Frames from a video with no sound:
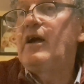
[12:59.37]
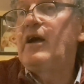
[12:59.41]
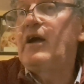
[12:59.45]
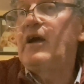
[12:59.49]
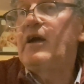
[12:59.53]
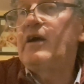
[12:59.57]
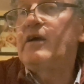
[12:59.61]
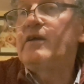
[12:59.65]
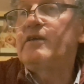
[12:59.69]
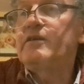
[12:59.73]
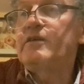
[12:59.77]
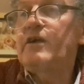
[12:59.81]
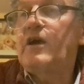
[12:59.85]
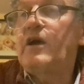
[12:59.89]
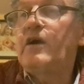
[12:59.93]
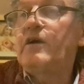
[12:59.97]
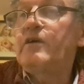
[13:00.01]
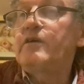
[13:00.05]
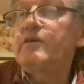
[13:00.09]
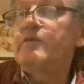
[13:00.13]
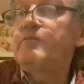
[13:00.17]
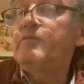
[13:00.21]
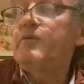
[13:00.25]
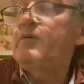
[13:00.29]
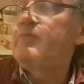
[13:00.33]
And
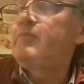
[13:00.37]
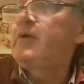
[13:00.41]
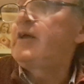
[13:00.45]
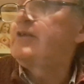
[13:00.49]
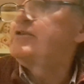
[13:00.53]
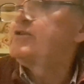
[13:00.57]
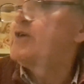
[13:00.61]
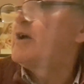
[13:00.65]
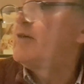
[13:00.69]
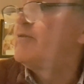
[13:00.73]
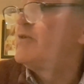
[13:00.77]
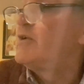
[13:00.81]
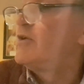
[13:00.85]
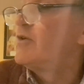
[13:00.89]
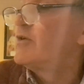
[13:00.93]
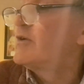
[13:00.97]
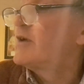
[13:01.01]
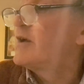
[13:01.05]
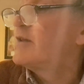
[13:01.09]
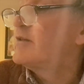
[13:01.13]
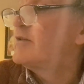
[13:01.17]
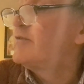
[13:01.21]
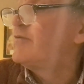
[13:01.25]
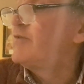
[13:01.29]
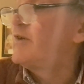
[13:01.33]
I meant to have a look
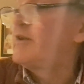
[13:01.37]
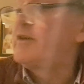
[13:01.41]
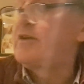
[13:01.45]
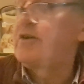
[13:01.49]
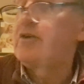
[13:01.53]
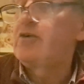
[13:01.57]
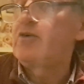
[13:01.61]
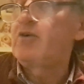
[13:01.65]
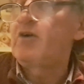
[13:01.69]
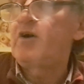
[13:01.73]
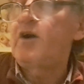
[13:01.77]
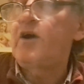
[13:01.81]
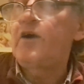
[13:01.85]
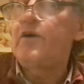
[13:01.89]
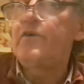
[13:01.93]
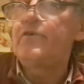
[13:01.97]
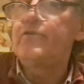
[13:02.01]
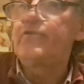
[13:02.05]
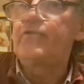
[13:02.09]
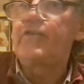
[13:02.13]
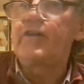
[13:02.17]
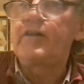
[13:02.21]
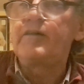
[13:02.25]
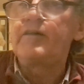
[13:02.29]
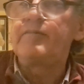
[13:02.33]
at the video
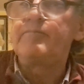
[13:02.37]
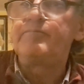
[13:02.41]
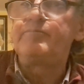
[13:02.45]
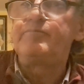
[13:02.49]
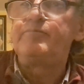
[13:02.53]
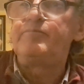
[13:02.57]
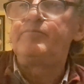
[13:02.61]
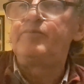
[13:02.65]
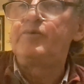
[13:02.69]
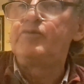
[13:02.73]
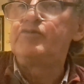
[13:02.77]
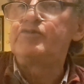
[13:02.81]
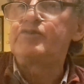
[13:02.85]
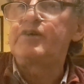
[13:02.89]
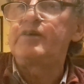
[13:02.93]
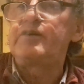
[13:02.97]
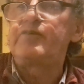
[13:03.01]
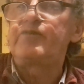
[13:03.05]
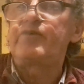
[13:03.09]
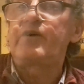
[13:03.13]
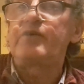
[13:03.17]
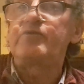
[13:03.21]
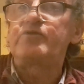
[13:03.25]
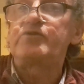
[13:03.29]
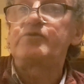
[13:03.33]
of Boot Hill
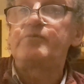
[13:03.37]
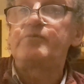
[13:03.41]
is out